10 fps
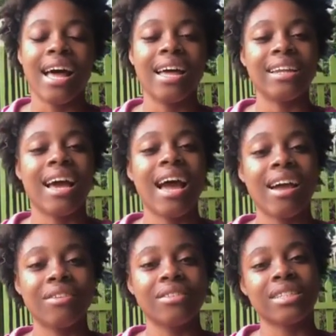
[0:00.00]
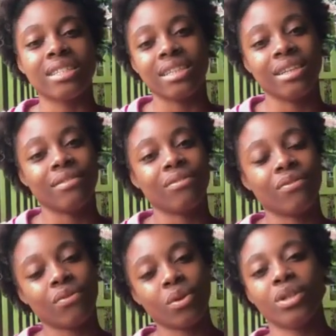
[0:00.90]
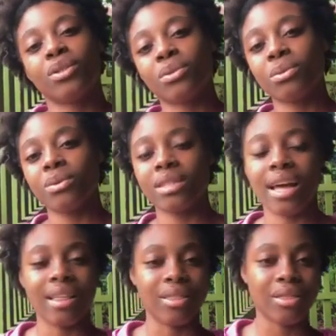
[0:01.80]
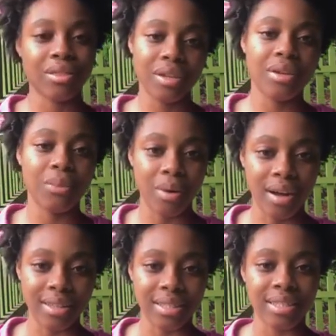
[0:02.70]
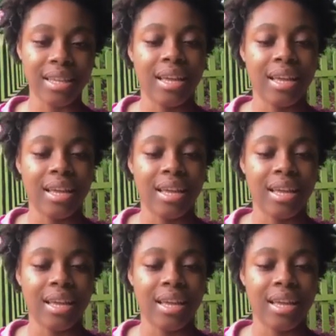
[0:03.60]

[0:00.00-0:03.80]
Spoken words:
and I received 4 2s and 3 1s